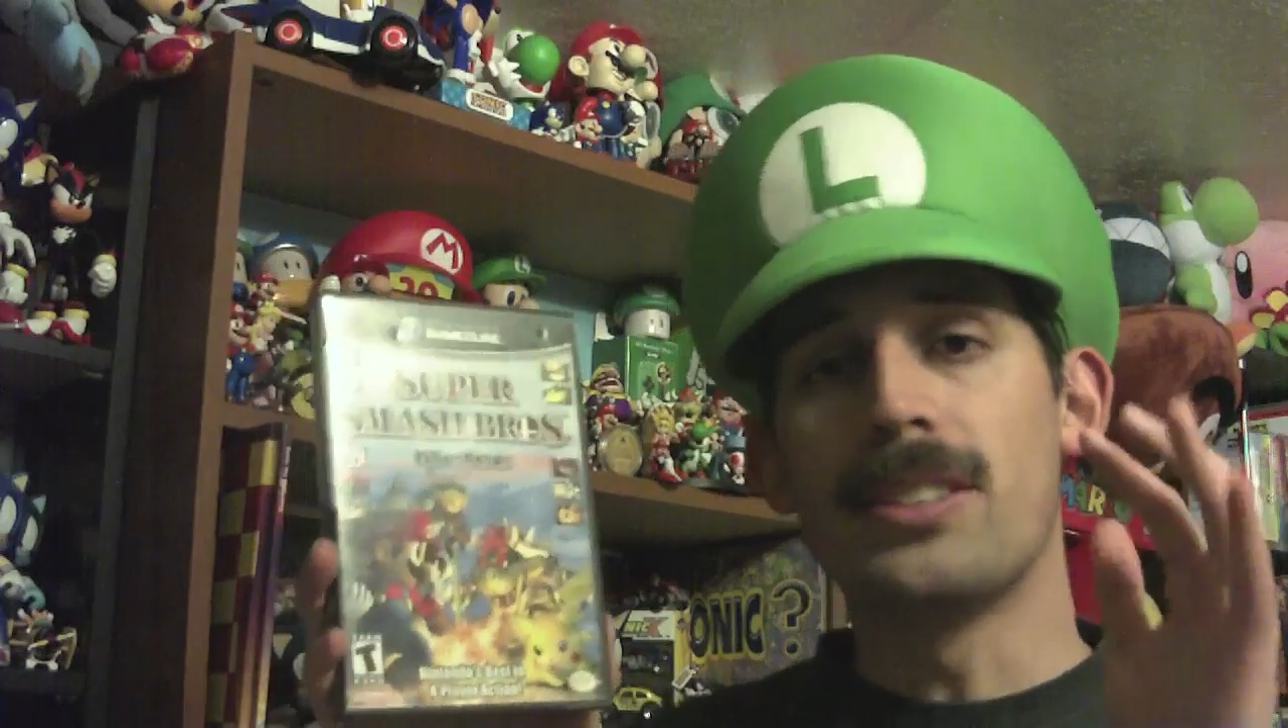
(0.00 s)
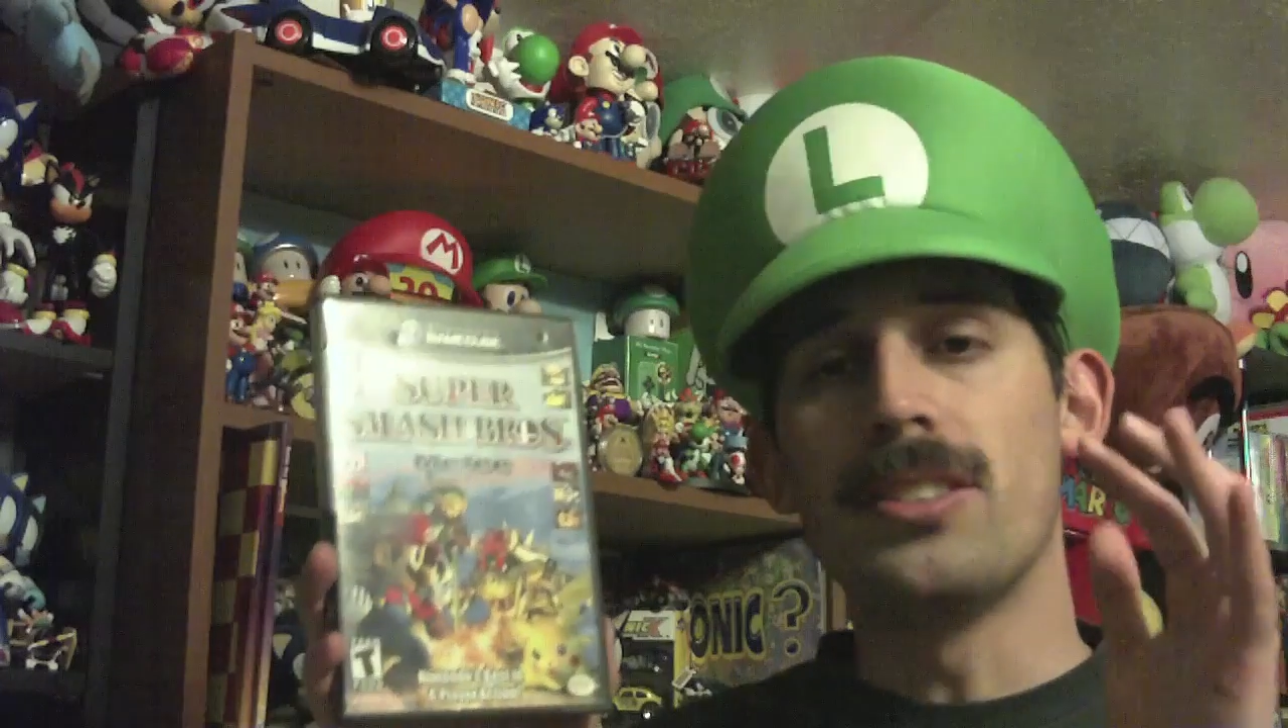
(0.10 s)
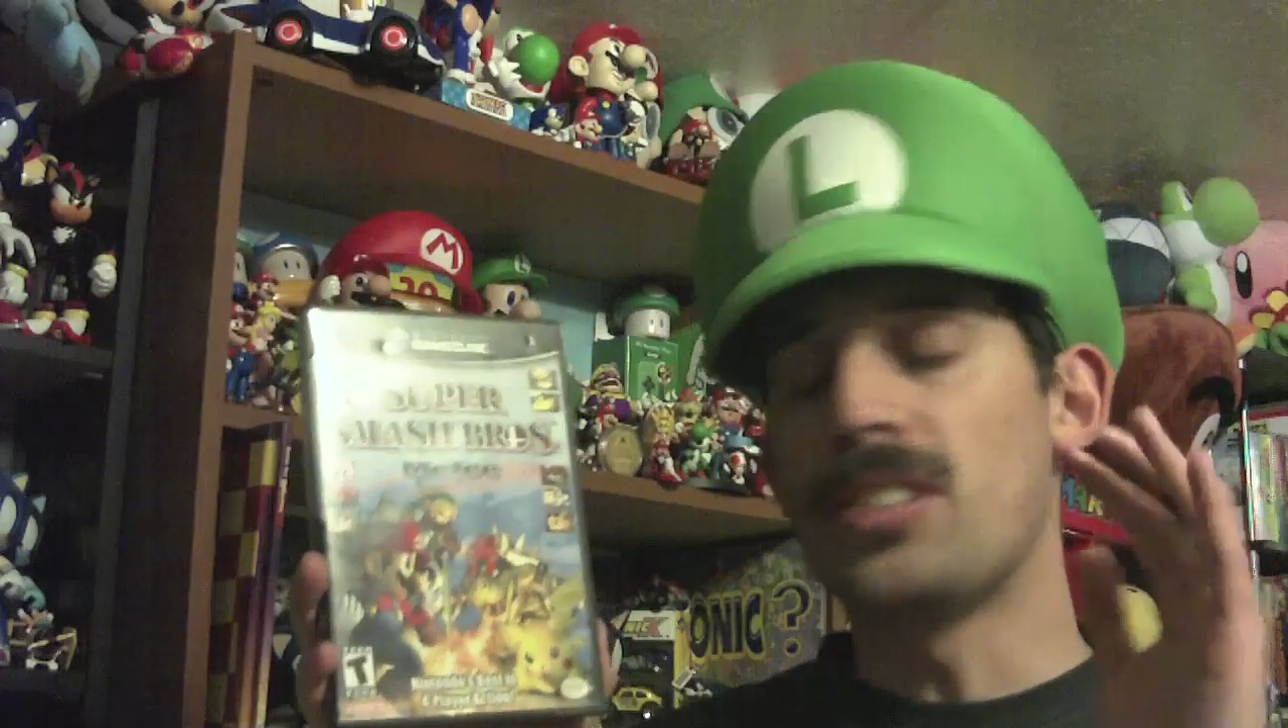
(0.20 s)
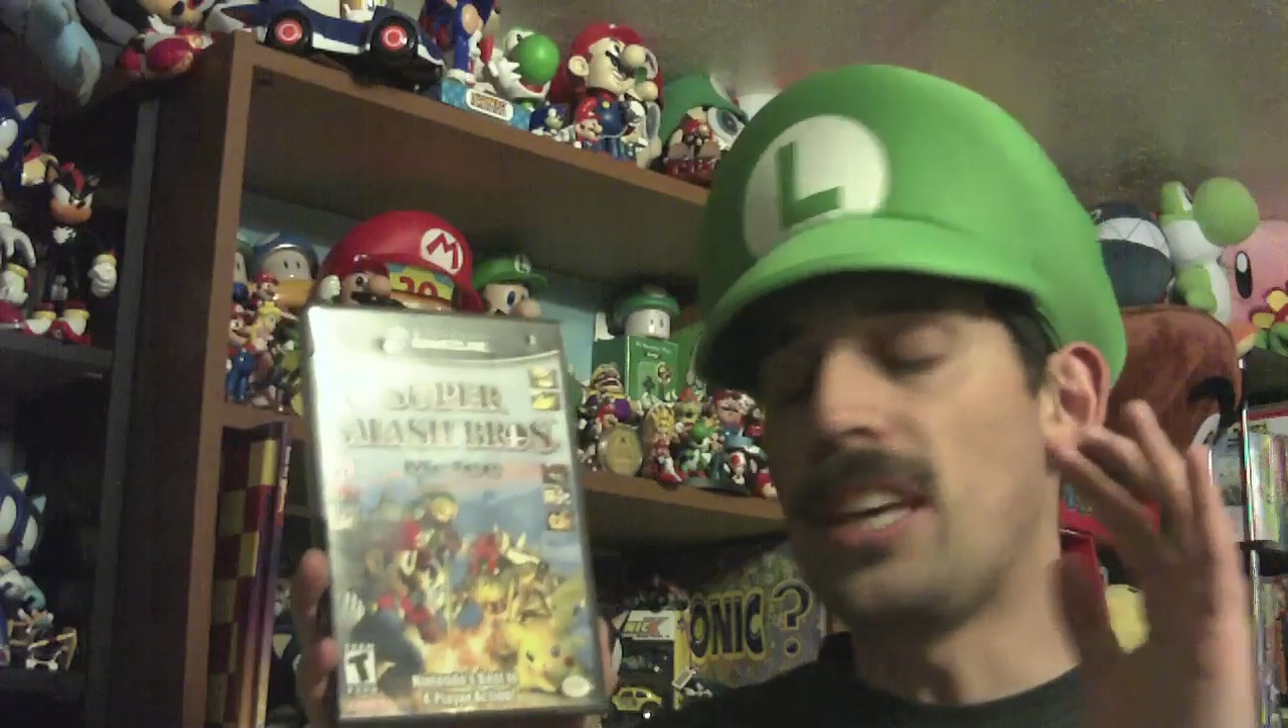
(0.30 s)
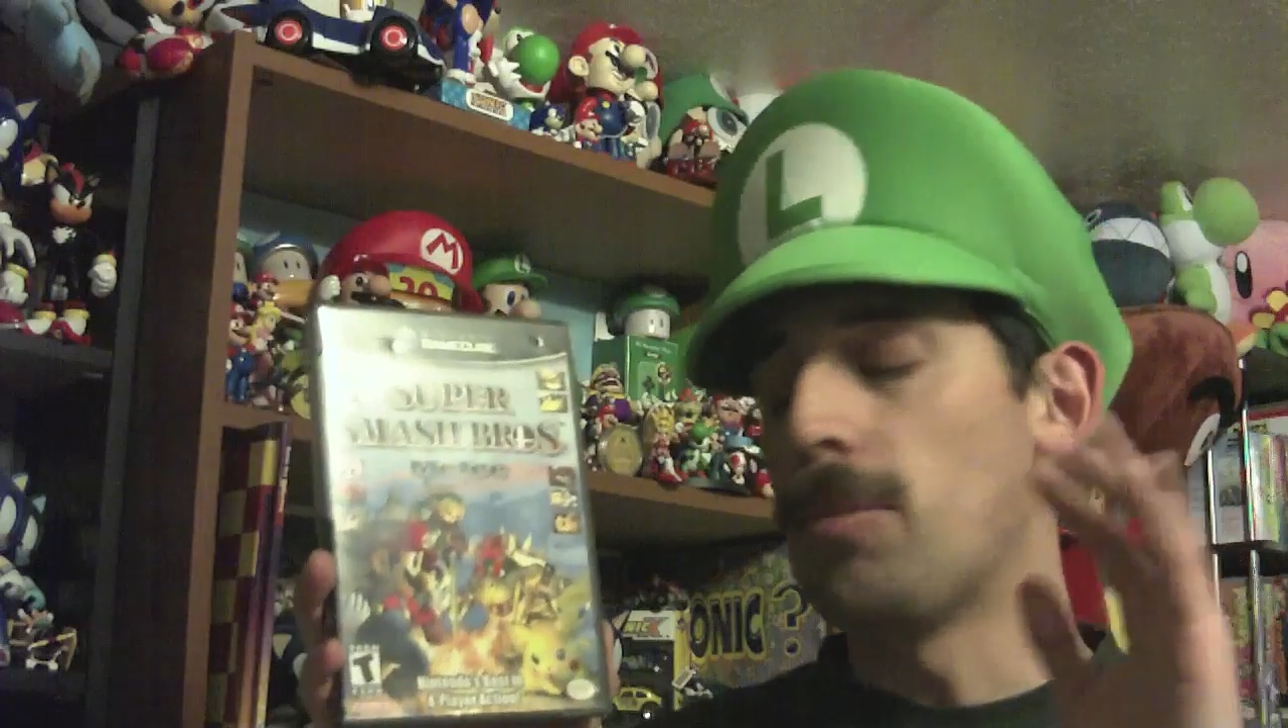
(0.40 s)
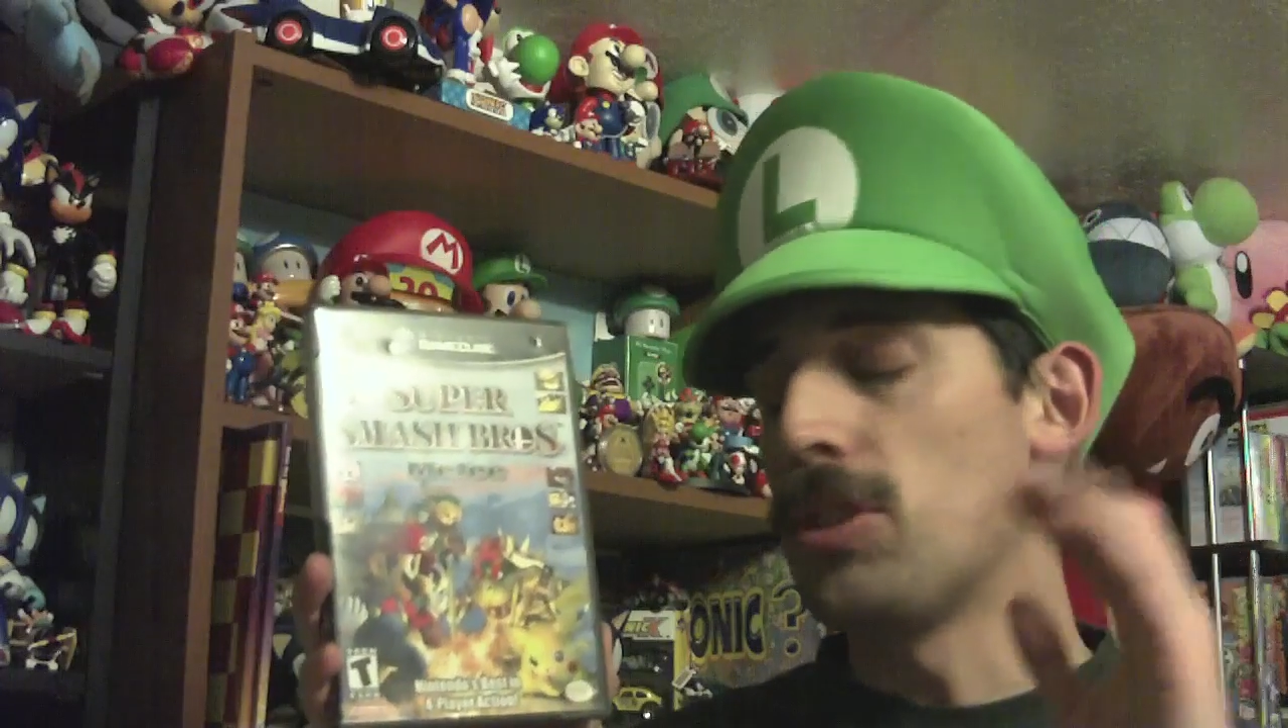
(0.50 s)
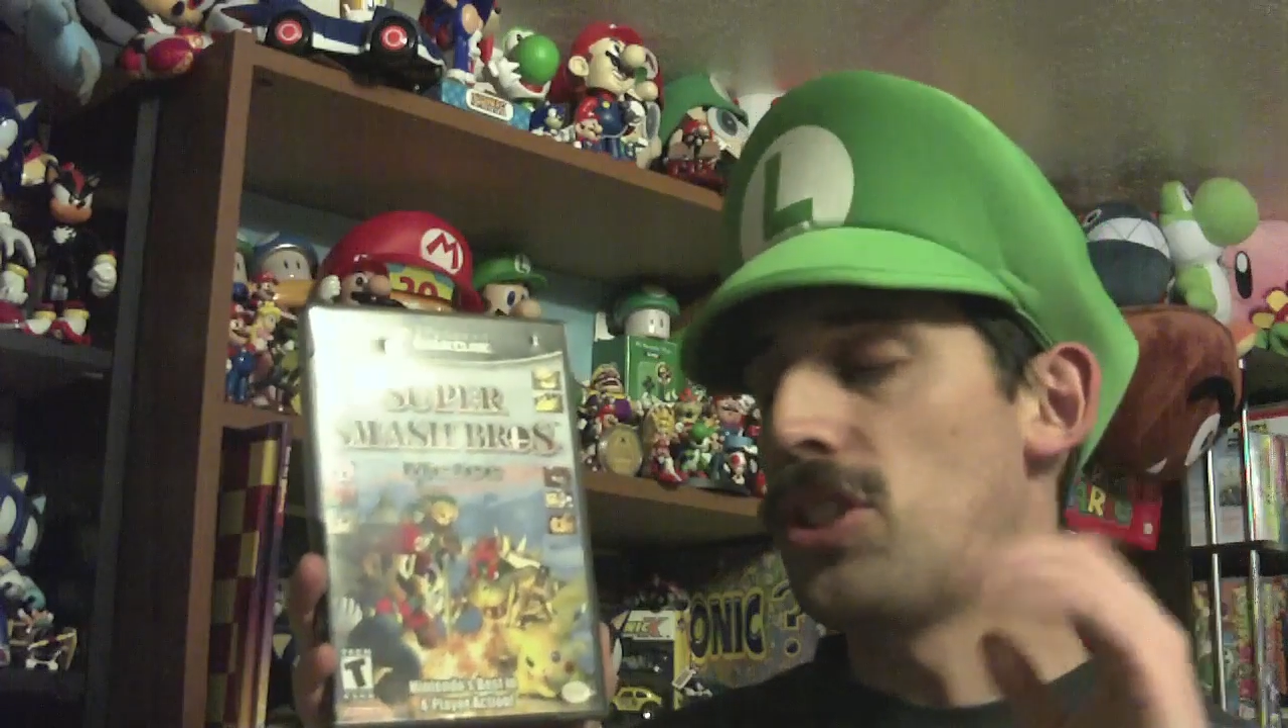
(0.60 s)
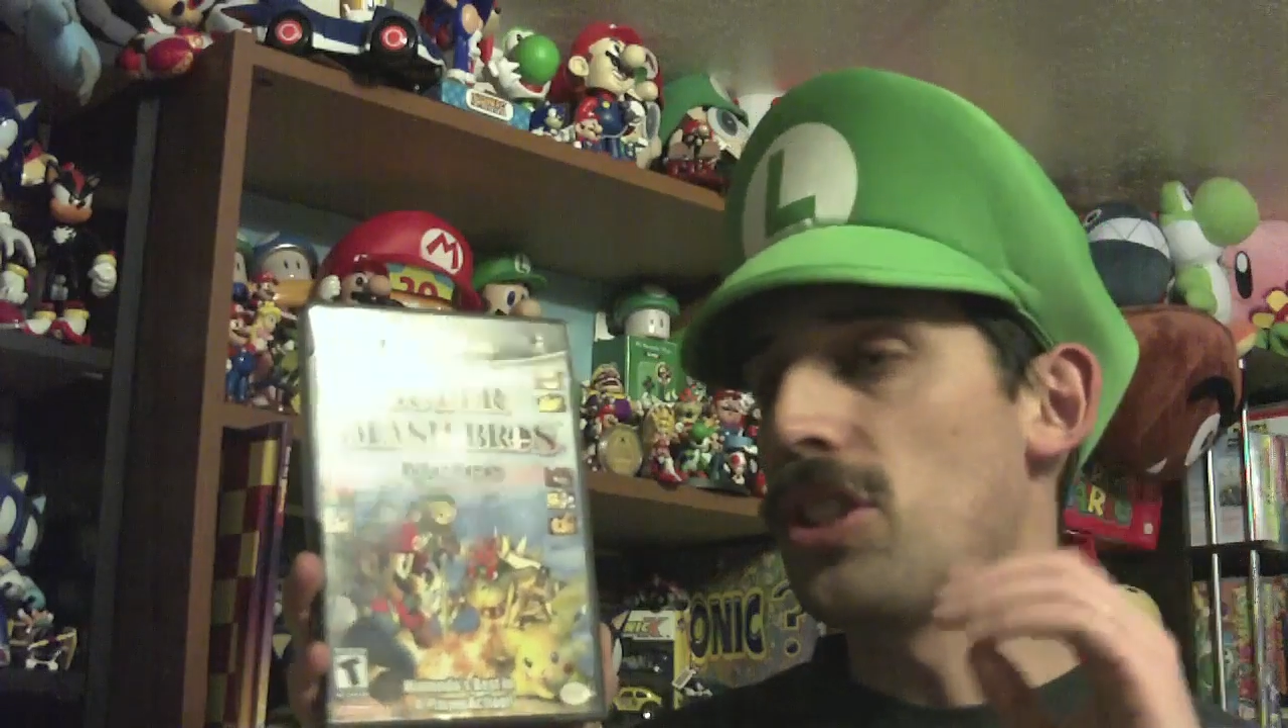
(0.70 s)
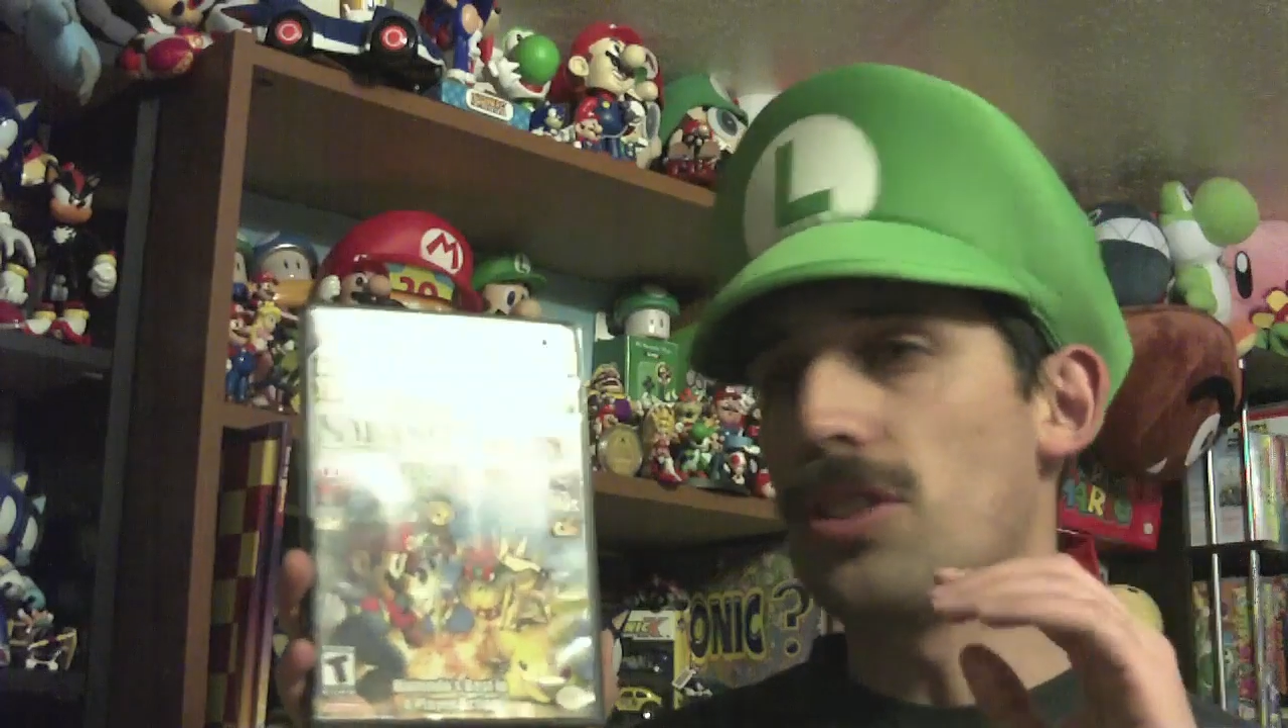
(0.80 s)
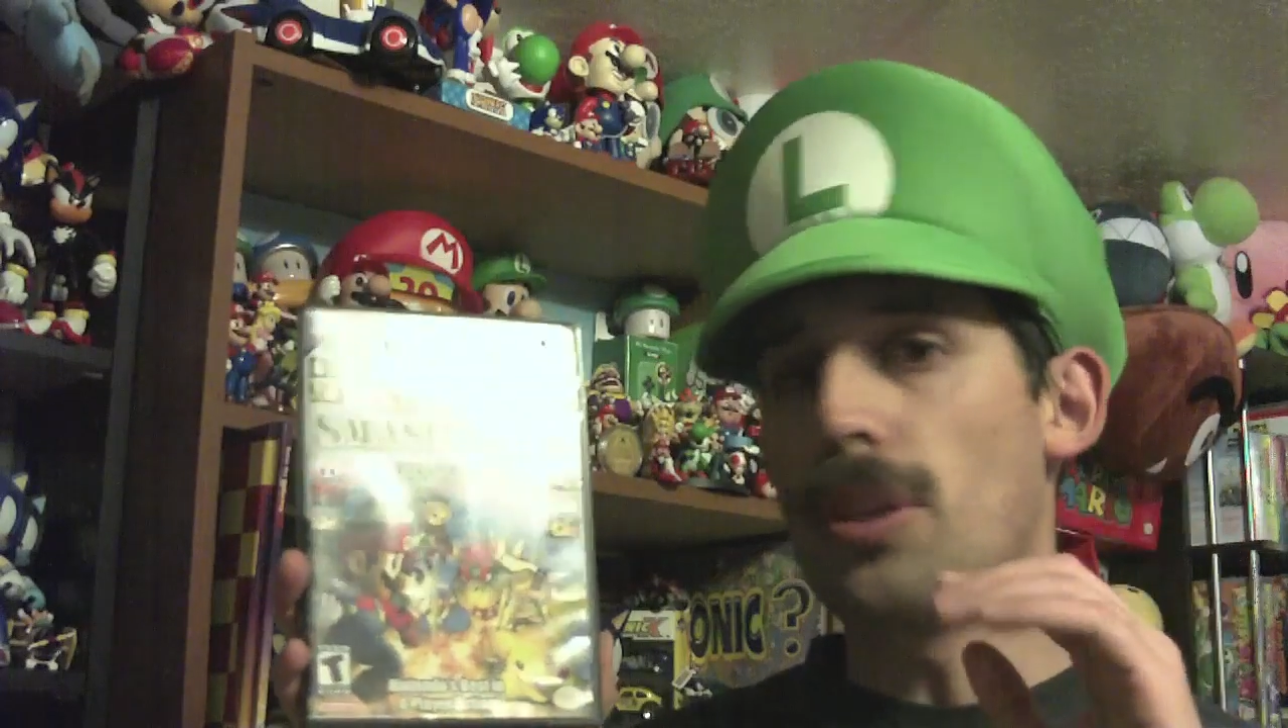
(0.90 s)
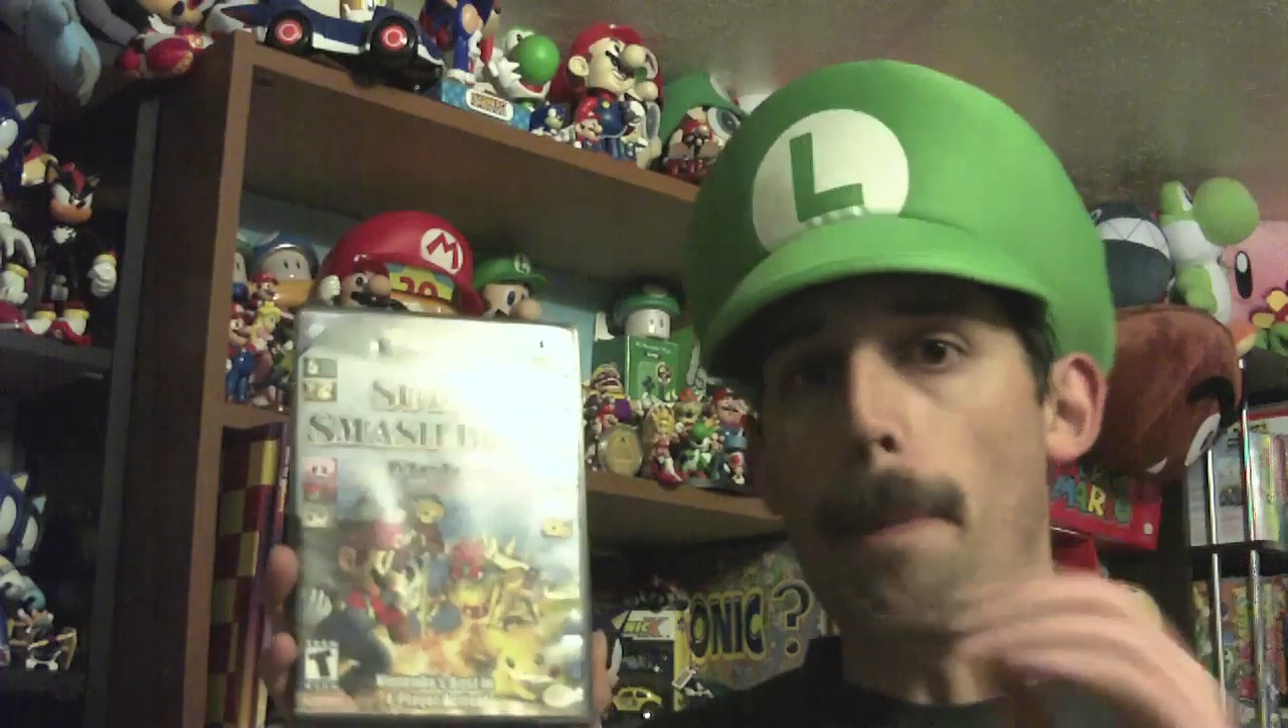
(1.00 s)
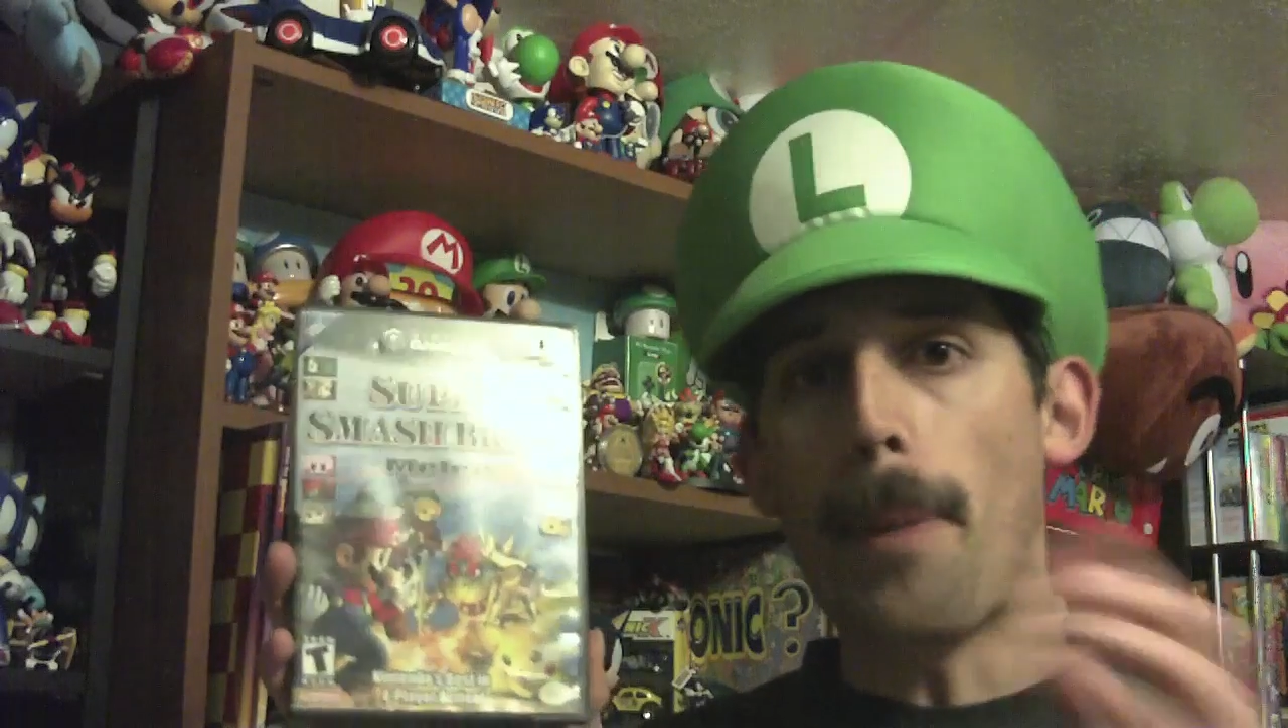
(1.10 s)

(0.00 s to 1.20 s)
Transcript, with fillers: of this game were just